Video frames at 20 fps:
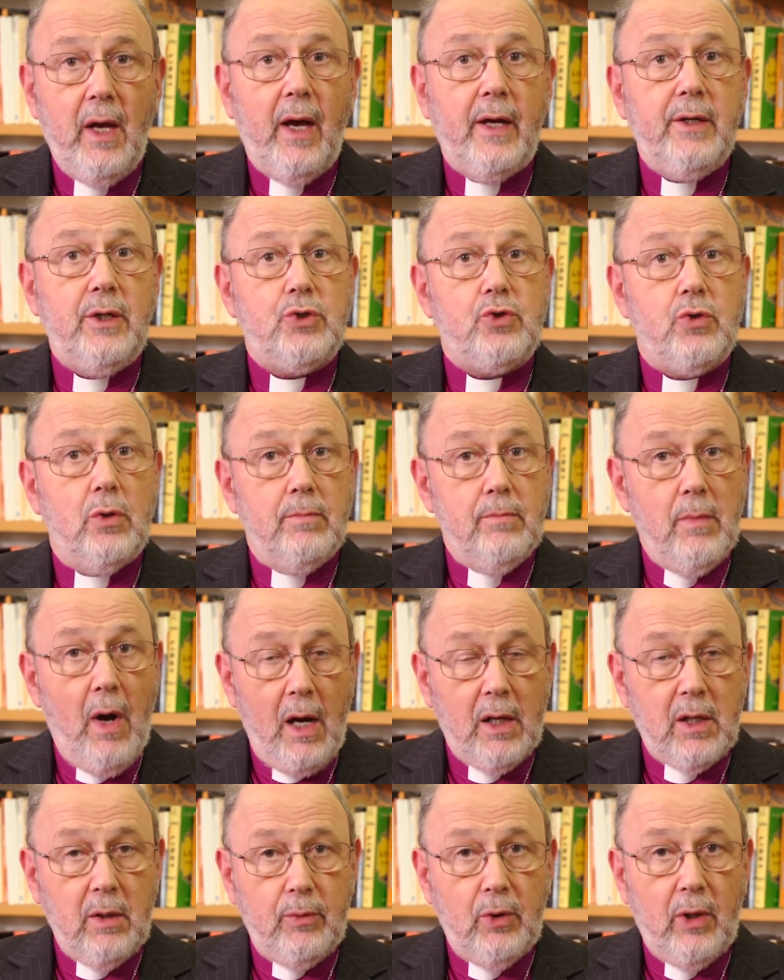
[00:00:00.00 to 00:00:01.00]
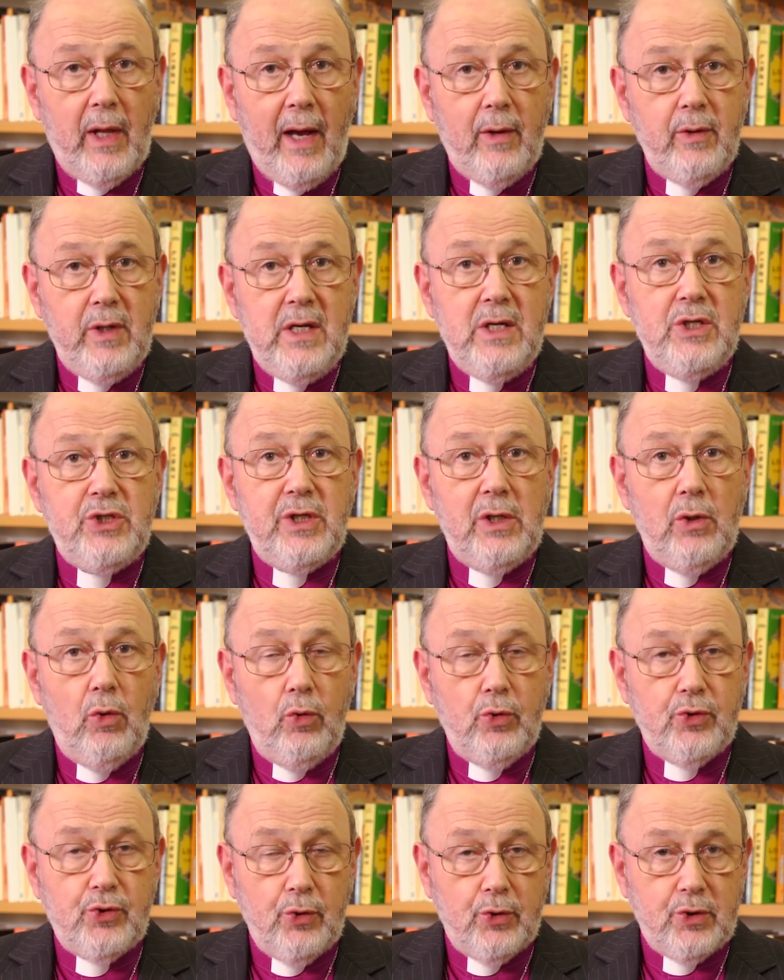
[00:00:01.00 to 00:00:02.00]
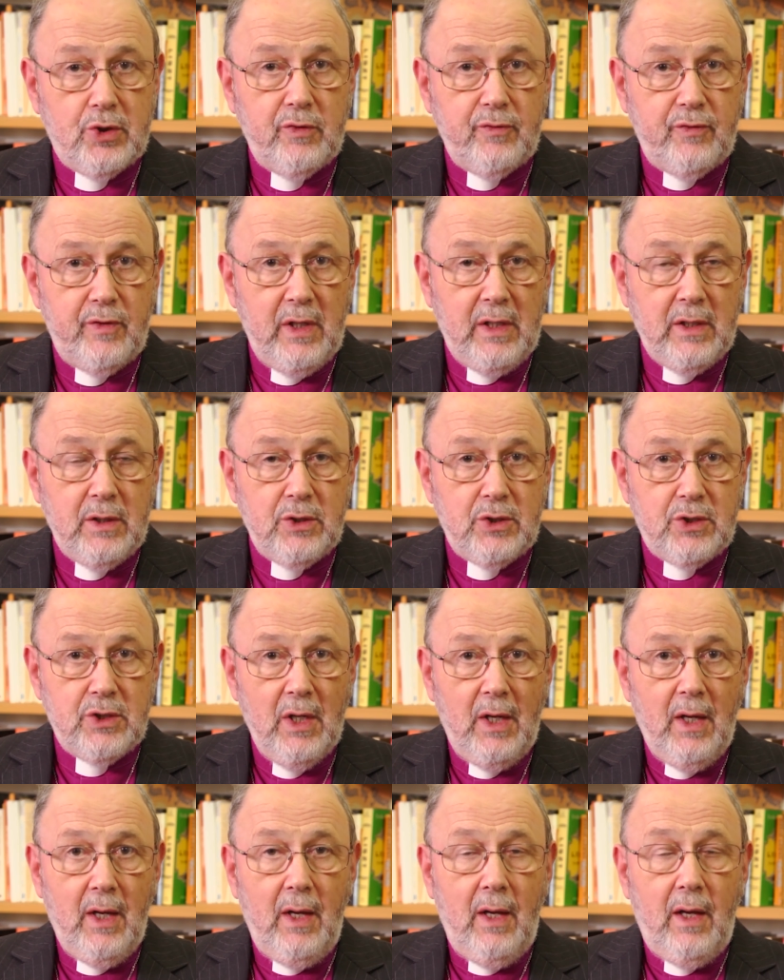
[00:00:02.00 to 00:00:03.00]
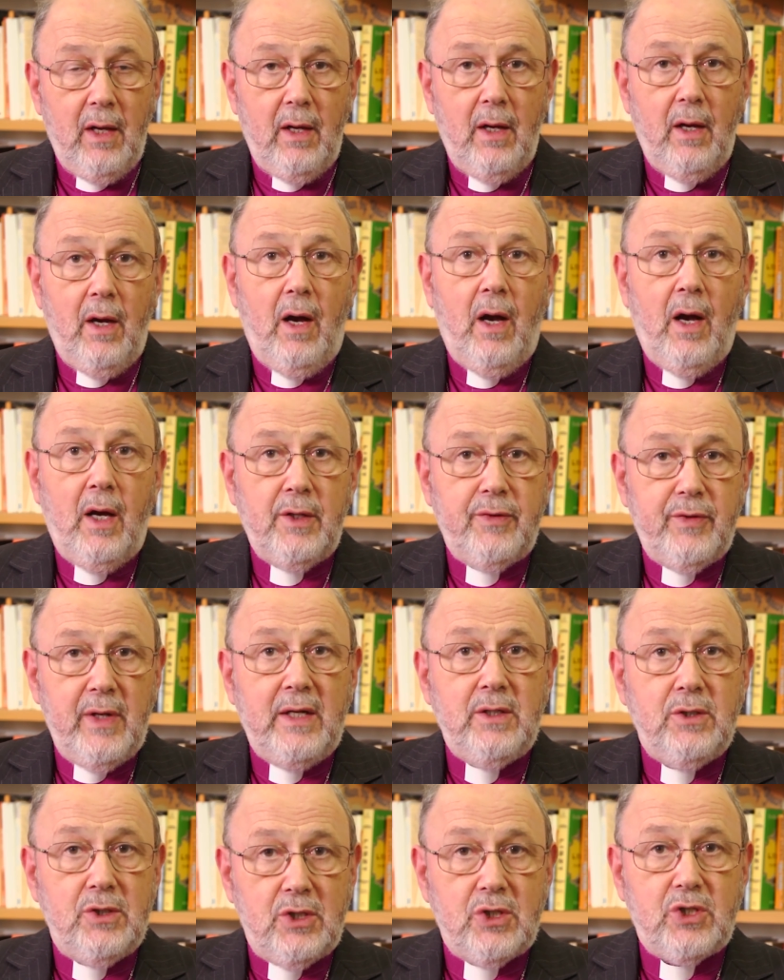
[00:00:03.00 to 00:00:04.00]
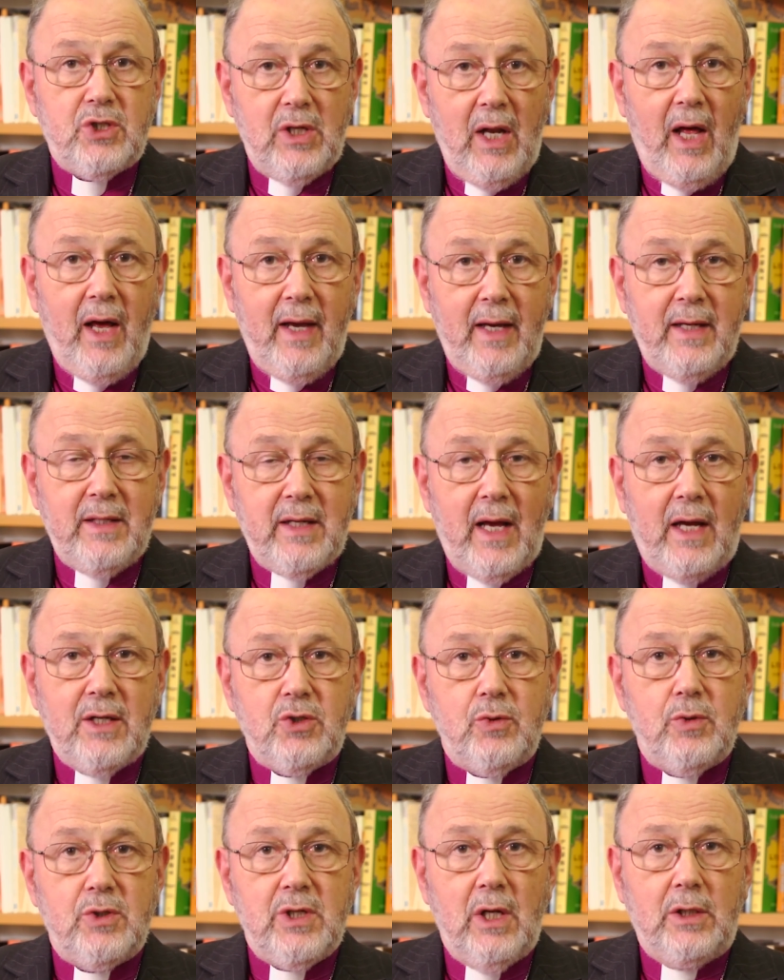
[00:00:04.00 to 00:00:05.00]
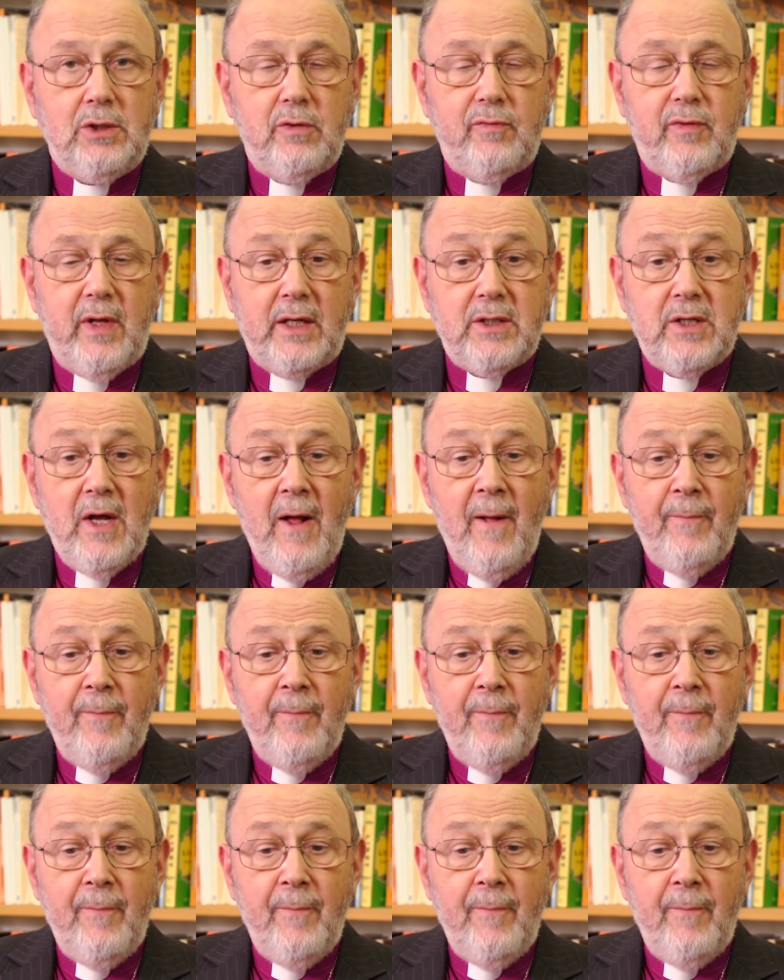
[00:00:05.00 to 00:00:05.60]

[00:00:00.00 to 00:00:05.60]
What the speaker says: And it's remarkable how easy all sorts of things are then to slide as a result of that.